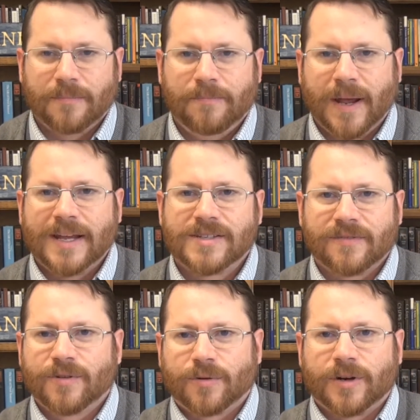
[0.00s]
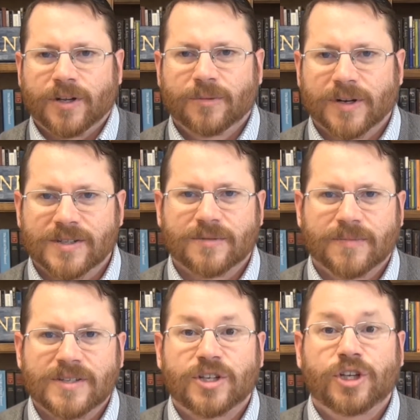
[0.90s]
base of the word
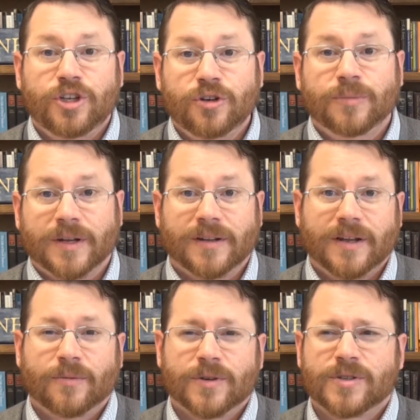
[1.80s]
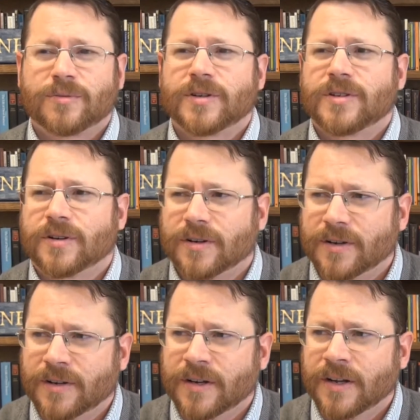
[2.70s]
humanism is human. It was a
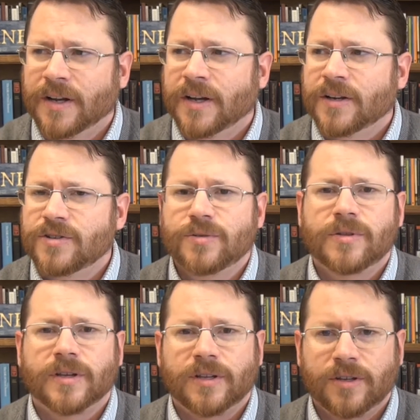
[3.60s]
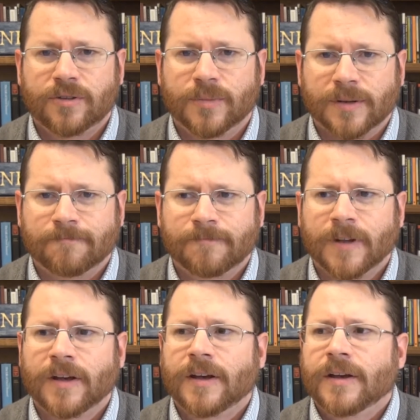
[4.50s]
return to the human.
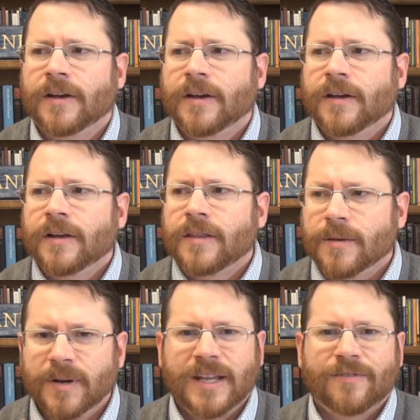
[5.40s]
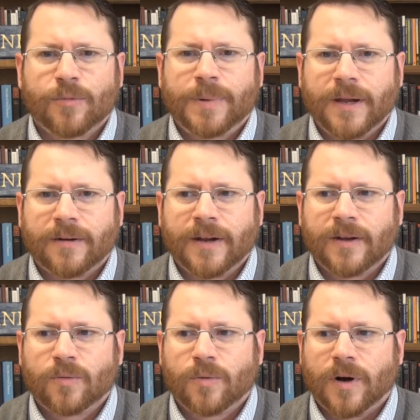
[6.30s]
The medieval
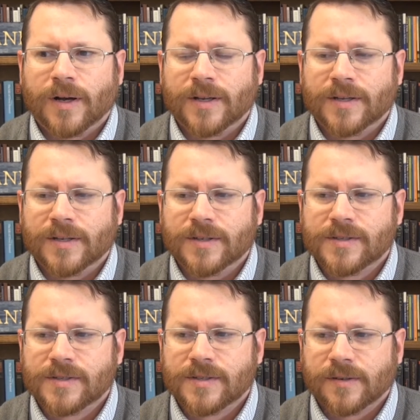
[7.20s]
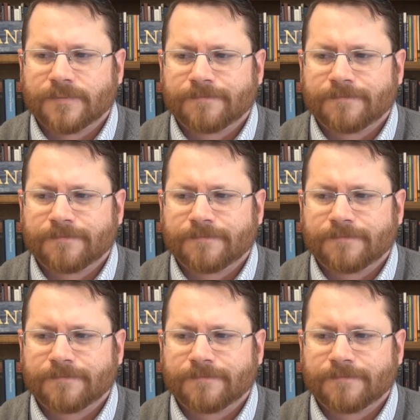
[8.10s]
period was